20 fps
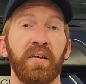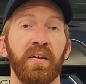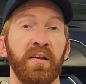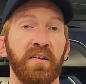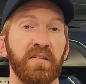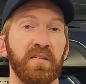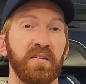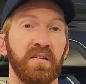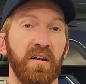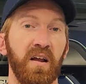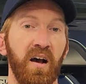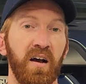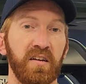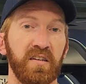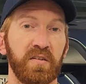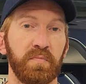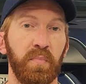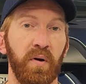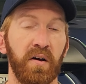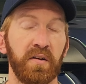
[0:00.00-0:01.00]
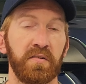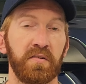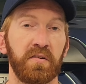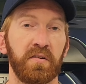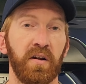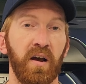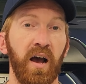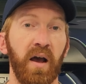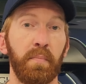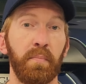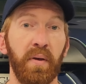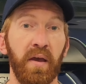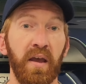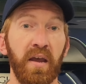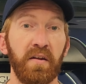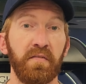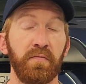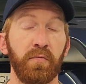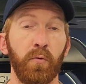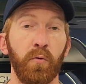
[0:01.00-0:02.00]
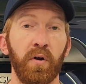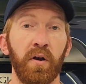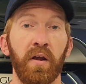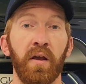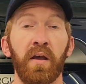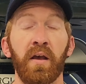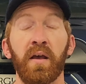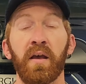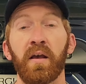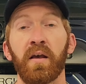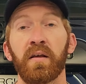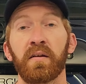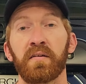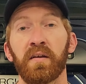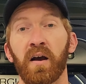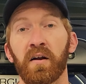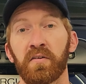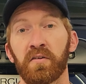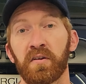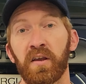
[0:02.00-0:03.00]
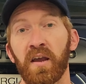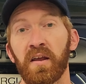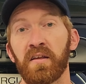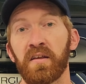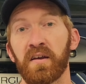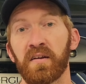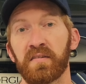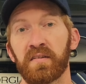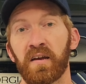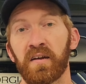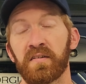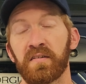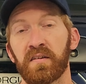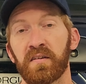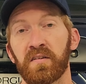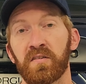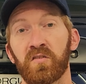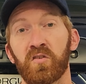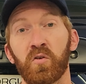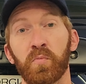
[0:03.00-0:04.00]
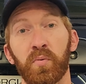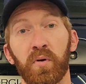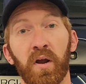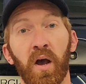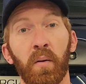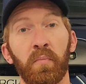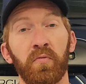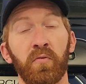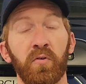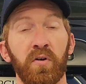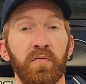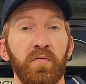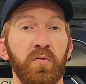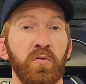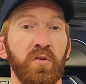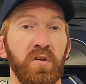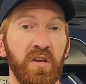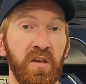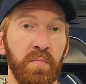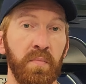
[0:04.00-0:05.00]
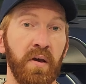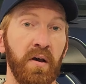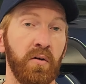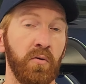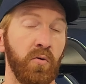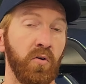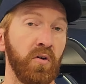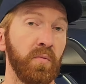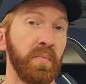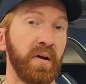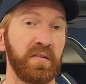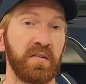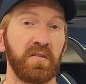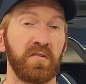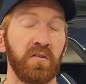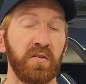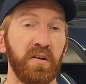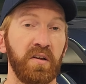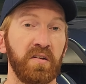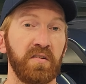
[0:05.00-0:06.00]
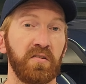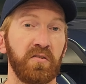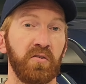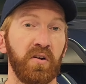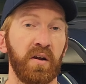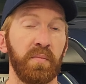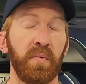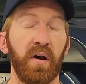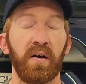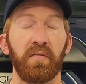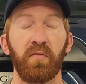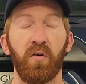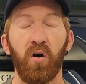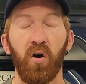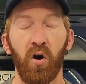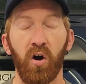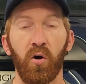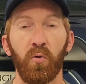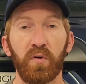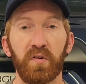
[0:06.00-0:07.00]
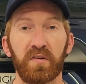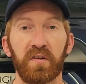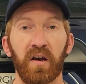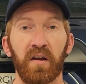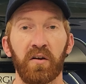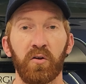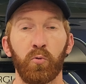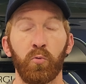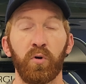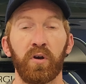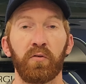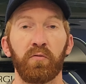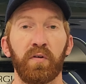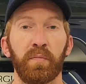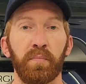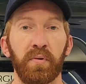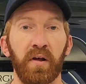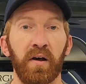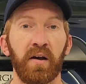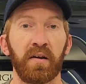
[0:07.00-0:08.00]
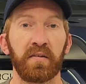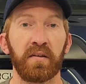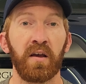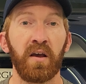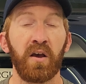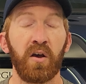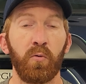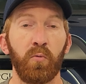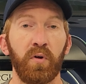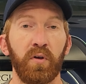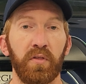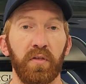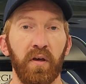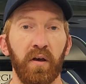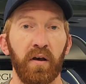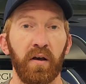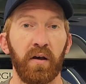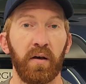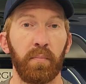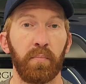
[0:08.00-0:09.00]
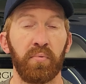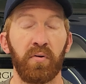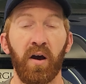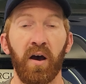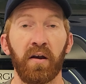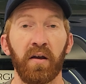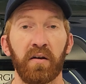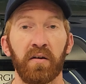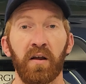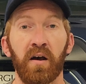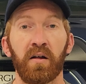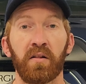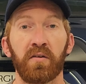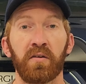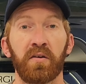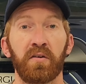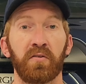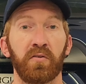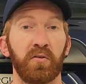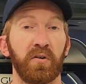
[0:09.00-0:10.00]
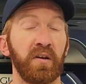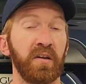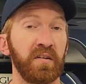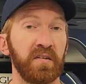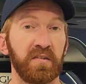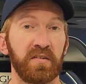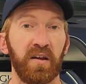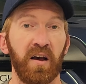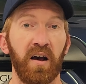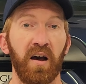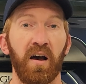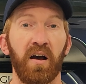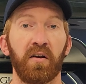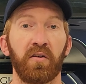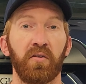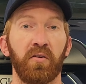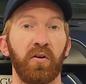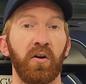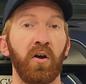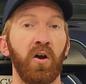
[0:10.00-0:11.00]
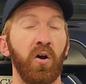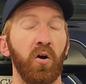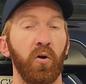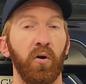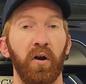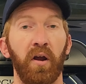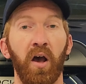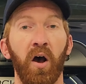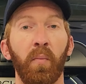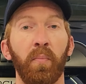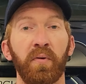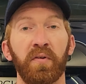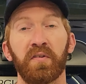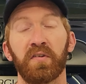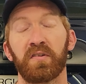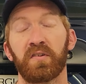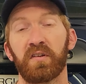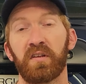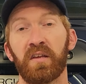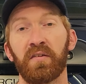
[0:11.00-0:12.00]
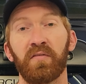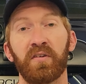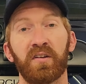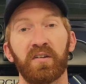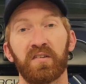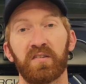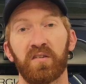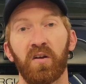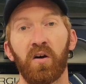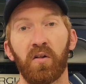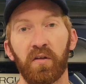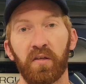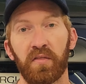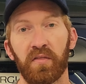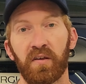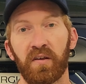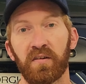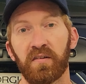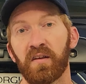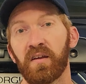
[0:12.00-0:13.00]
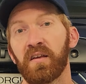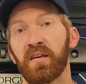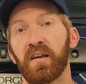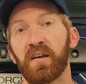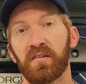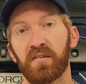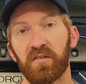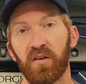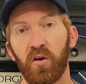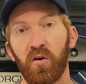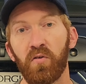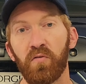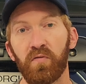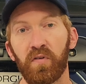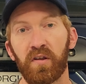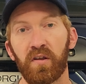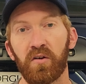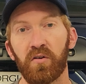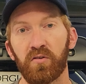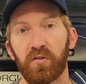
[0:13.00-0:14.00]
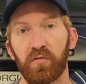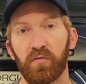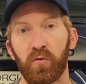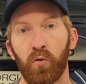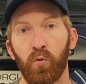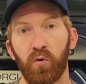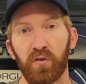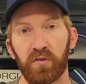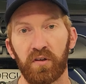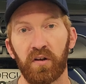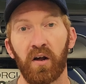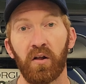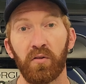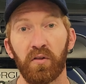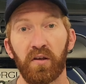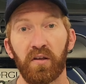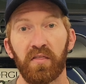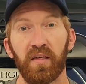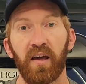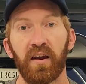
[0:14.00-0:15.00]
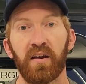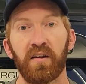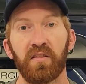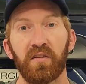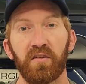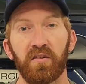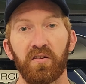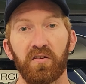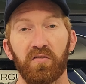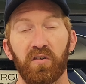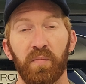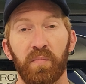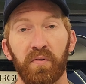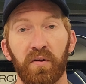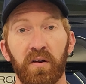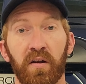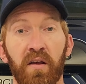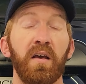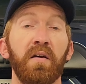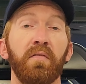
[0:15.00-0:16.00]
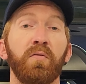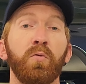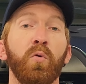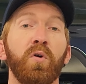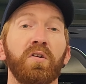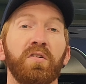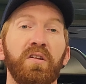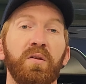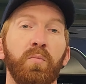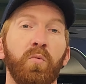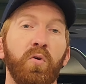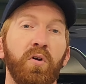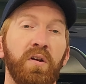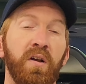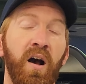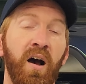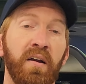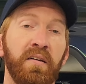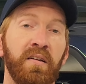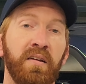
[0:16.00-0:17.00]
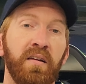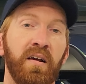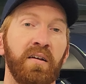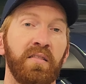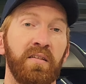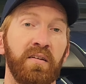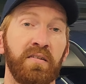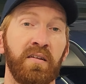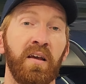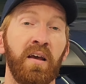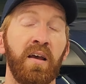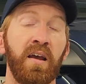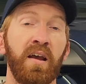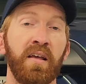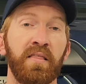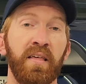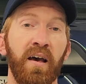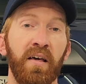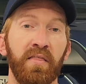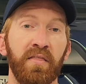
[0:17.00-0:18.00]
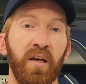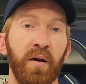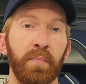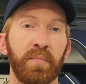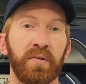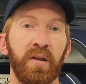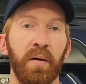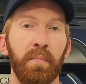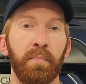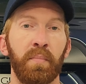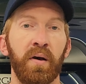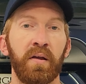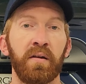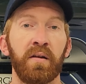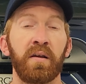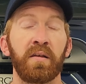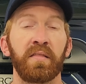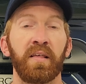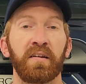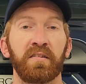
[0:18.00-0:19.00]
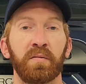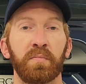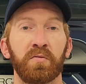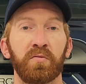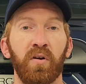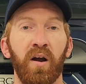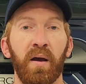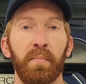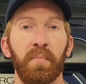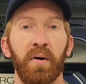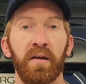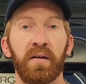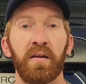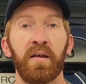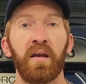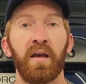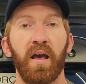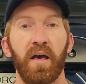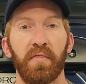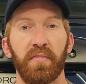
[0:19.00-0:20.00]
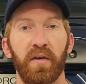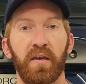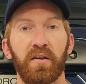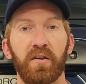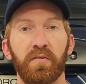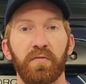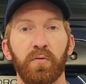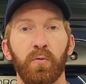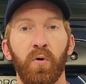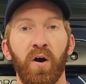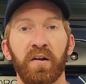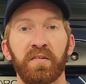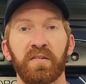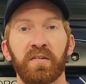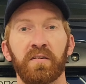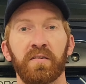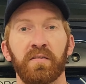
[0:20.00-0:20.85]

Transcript: It's not sponsored. I paid for it. Dr. KDSS is super helpful. If you email or message on Instagram, I've always gotten quick replies with product knowledge or in stock or help in just even installing things. He has his own videos, of course, and I'll link that in the description. If you want to see more content like this, hit that thumbs up button, that subscribe button, and thank you for watching.